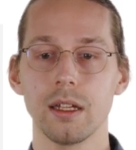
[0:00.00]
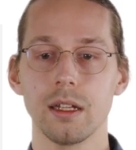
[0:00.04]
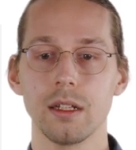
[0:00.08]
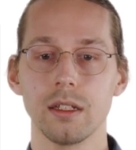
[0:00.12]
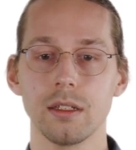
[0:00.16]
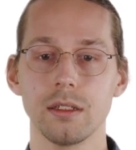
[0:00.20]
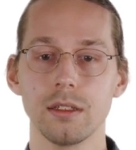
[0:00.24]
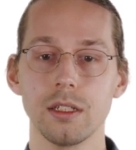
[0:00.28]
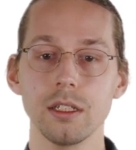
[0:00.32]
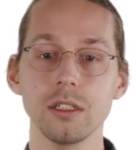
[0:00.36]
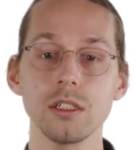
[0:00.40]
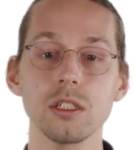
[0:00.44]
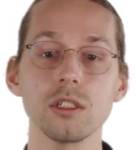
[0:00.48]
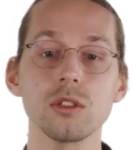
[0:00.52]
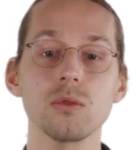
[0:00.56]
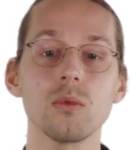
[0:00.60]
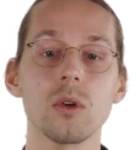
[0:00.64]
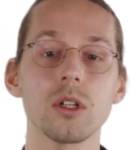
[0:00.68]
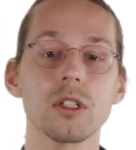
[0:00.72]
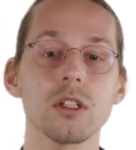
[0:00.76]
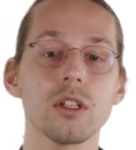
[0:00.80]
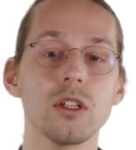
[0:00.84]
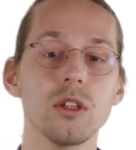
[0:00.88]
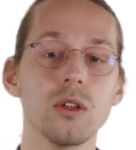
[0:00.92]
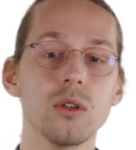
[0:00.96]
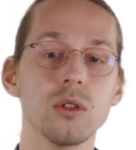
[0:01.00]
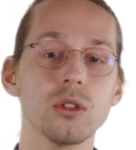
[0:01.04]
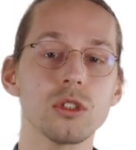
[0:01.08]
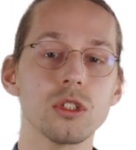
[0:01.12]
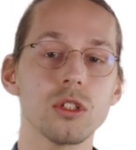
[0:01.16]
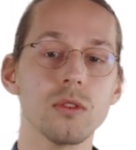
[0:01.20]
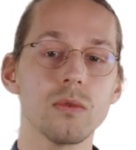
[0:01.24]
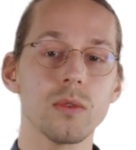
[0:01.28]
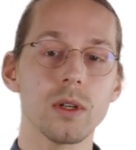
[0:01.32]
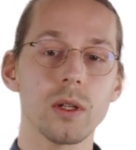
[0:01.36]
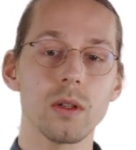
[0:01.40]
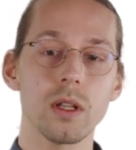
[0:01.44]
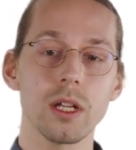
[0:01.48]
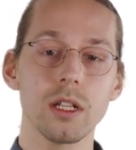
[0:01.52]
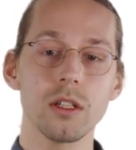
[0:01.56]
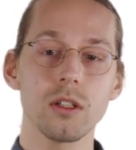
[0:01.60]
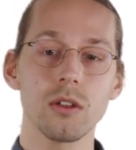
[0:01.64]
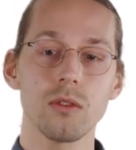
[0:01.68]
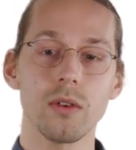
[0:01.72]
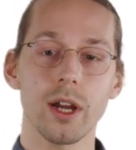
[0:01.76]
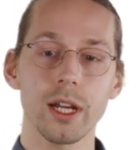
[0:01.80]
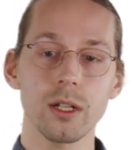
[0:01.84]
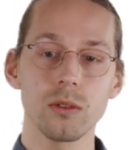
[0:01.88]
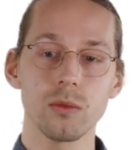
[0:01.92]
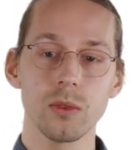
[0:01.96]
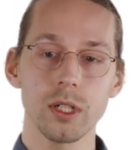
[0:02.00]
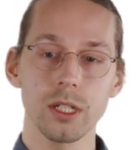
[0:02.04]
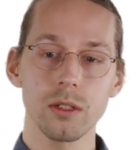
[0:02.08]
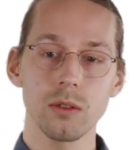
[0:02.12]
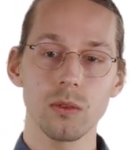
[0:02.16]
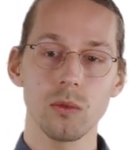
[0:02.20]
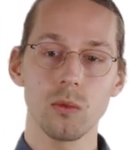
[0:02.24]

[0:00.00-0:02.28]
This is what a user will interact with